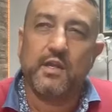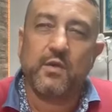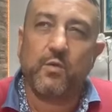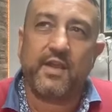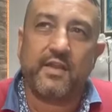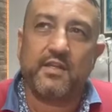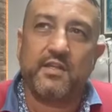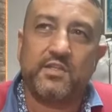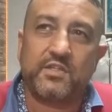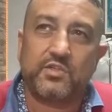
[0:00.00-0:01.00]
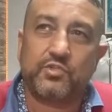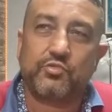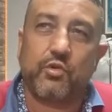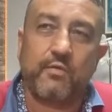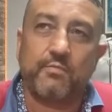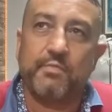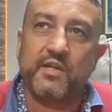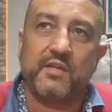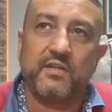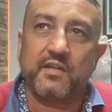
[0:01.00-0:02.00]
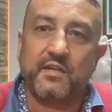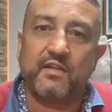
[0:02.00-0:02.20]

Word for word: when he is a strong billionaire,